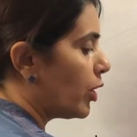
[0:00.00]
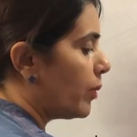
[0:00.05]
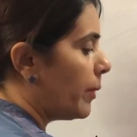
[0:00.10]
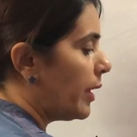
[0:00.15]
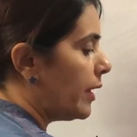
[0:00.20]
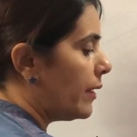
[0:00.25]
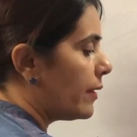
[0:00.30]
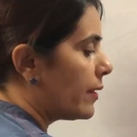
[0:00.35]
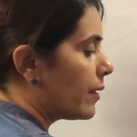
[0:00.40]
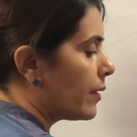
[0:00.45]

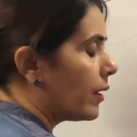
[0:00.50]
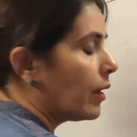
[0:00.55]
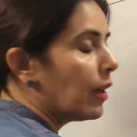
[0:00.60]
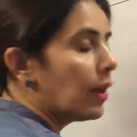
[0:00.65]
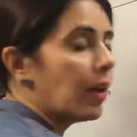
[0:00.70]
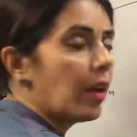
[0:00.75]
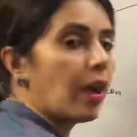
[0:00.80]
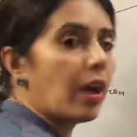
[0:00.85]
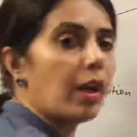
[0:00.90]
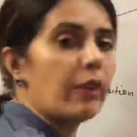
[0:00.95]
means
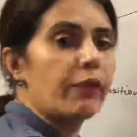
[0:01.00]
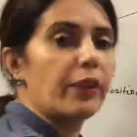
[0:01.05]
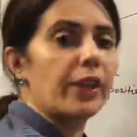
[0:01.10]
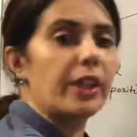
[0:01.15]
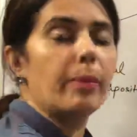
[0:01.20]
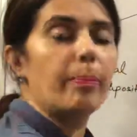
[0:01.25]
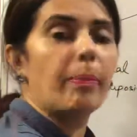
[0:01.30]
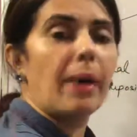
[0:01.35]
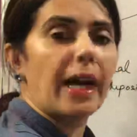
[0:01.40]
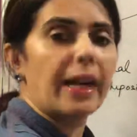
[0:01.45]
a
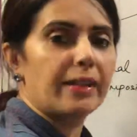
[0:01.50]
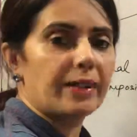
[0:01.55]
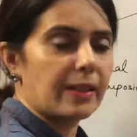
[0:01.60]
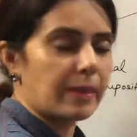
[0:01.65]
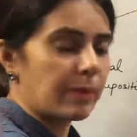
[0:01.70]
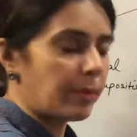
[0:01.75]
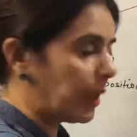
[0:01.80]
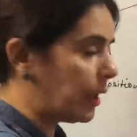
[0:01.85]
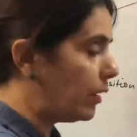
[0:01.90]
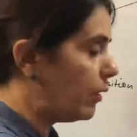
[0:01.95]
very bad
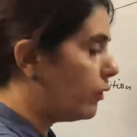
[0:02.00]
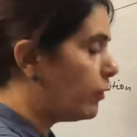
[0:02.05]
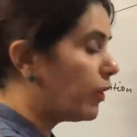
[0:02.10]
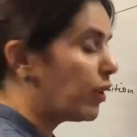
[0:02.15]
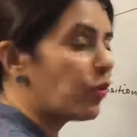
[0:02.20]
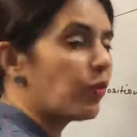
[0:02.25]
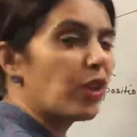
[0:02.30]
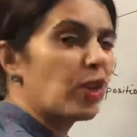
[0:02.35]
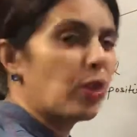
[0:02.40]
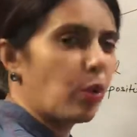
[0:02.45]
smell
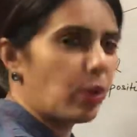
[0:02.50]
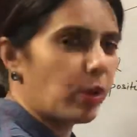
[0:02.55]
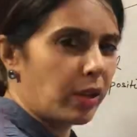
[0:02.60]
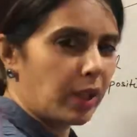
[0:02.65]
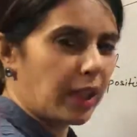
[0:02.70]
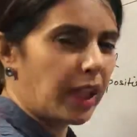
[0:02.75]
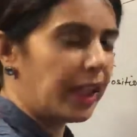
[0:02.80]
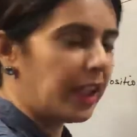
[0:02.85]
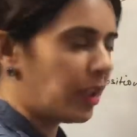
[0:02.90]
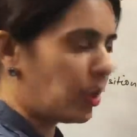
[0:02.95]
which we don't
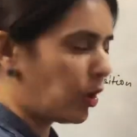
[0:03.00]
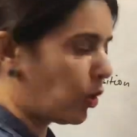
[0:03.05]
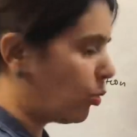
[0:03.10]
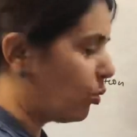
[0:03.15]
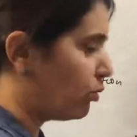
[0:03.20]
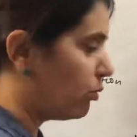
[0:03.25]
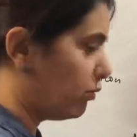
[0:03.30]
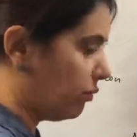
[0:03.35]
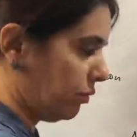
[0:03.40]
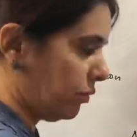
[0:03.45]
like
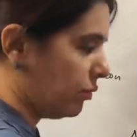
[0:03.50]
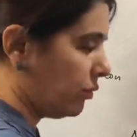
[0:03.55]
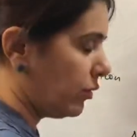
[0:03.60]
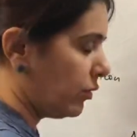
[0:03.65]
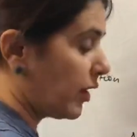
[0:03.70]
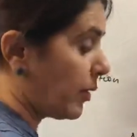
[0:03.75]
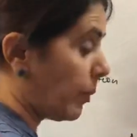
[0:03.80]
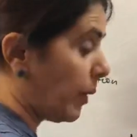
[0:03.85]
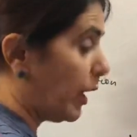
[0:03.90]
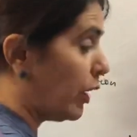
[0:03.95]
to
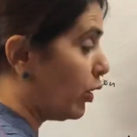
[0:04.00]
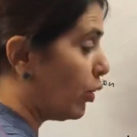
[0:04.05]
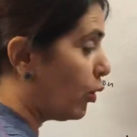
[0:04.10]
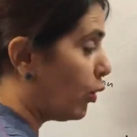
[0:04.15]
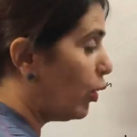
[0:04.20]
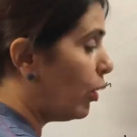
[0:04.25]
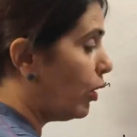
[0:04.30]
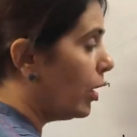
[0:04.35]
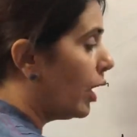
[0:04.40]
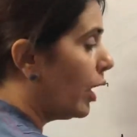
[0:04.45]

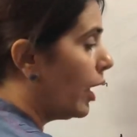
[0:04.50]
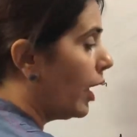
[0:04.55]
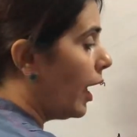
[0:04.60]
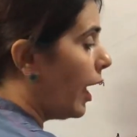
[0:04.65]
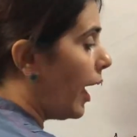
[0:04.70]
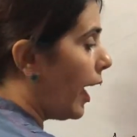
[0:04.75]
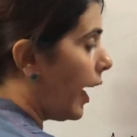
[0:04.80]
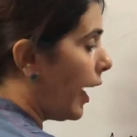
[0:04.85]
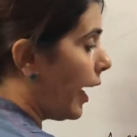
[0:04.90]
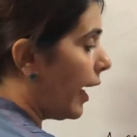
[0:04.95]
smell,
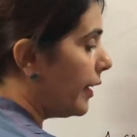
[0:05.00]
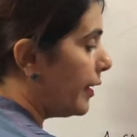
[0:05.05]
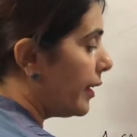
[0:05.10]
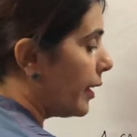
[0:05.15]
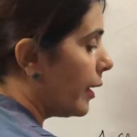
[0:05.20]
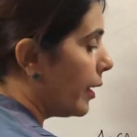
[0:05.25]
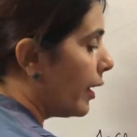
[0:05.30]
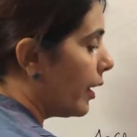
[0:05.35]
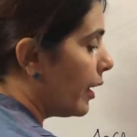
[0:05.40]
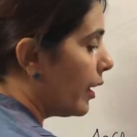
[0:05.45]
and
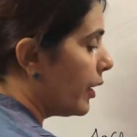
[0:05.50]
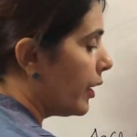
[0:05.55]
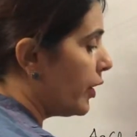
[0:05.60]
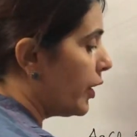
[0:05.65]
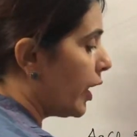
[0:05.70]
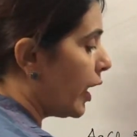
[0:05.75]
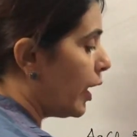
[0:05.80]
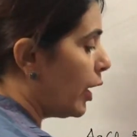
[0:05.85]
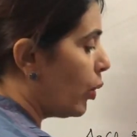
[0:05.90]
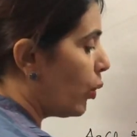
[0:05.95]

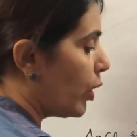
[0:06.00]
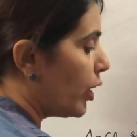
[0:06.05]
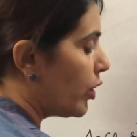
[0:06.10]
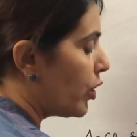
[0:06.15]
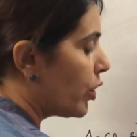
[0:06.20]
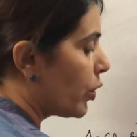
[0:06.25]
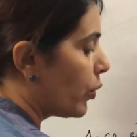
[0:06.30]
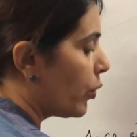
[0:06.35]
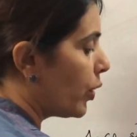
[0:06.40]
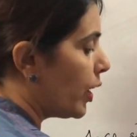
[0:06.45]

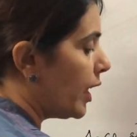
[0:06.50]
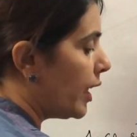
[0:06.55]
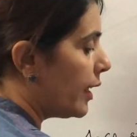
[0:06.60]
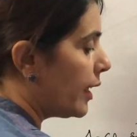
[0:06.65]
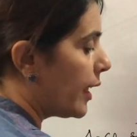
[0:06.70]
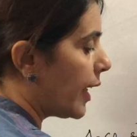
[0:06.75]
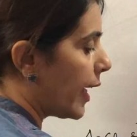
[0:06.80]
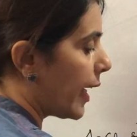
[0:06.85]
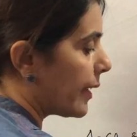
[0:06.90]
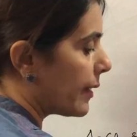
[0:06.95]
yellowish
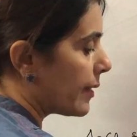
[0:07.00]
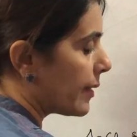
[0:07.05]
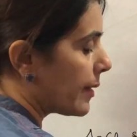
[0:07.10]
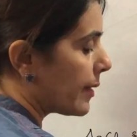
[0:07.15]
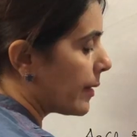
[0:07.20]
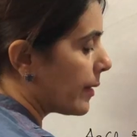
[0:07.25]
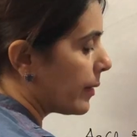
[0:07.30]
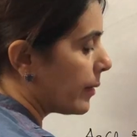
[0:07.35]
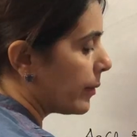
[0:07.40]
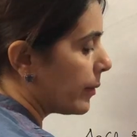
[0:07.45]
green
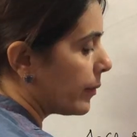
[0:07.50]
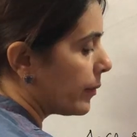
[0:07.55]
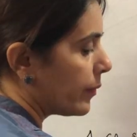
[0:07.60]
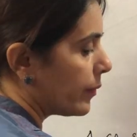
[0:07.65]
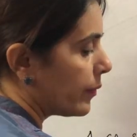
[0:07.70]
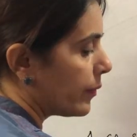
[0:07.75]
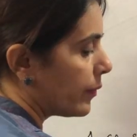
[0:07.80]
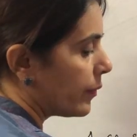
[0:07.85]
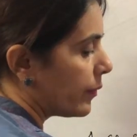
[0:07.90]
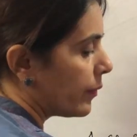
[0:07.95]
gas.
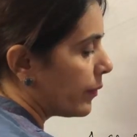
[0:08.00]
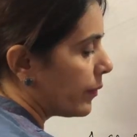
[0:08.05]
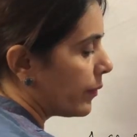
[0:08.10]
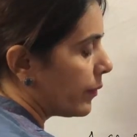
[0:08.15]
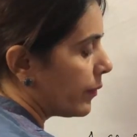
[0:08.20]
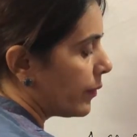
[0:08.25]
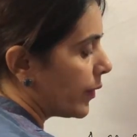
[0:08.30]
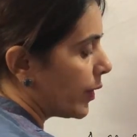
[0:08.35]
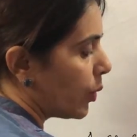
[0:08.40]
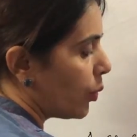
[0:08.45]

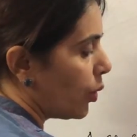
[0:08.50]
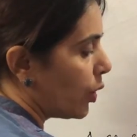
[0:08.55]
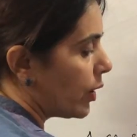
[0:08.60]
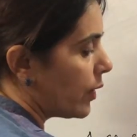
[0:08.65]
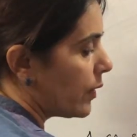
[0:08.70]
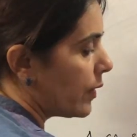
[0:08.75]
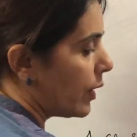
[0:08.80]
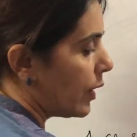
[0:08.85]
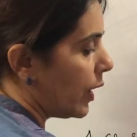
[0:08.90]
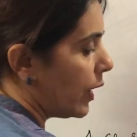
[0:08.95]
What
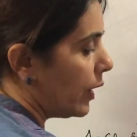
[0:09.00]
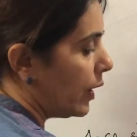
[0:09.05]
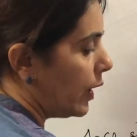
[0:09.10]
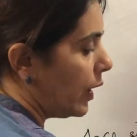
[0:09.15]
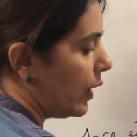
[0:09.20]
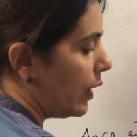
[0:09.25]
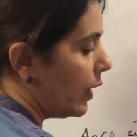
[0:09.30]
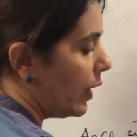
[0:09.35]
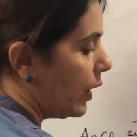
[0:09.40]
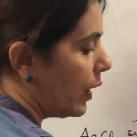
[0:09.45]
is the color?
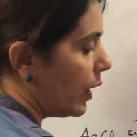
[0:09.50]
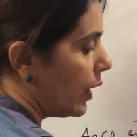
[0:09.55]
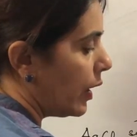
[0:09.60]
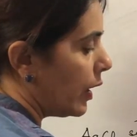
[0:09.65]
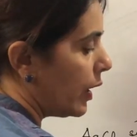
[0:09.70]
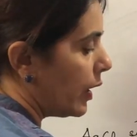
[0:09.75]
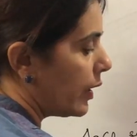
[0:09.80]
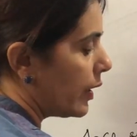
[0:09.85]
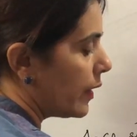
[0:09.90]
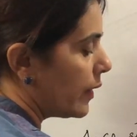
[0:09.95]

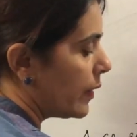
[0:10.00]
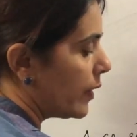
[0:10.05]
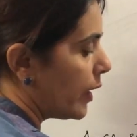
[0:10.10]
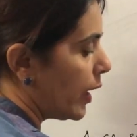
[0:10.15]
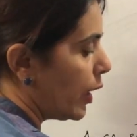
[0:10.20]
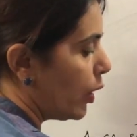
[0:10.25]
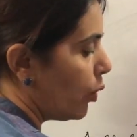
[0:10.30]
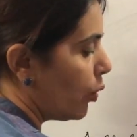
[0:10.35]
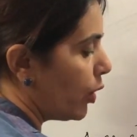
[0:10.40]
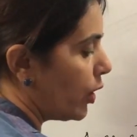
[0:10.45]
It is
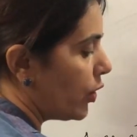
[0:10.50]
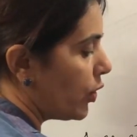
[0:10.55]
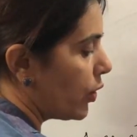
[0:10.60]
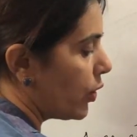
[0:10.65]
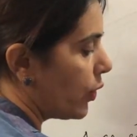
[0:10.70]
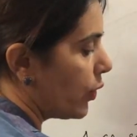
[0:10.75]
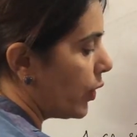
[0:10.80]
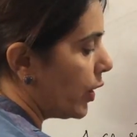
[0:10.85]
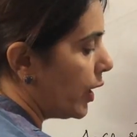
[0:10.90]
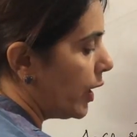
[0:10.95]
yellowish
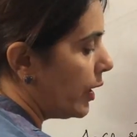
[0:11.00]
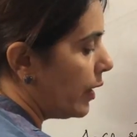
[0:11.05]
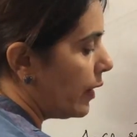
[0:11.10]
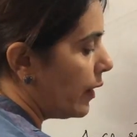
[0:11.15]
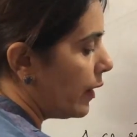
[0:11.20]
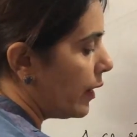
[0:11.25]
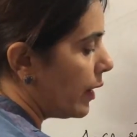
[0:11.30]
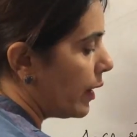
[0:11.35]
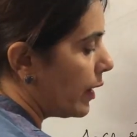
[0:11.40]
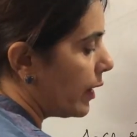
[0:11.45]

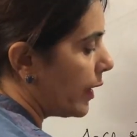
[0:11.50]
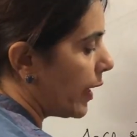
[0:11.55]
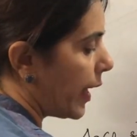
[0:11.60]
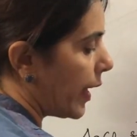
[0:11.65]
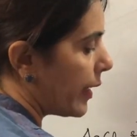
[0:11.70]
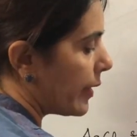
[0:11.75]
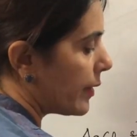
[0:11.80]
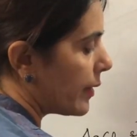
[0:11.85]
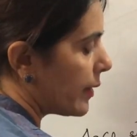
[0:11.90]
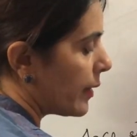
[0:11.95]
green
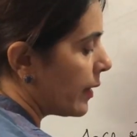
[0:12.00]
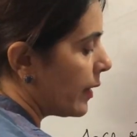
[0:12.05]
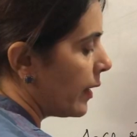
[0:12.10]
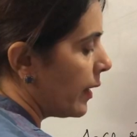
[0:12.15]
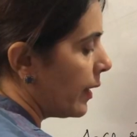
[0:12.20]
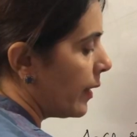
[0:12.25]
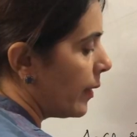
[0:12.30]
gas.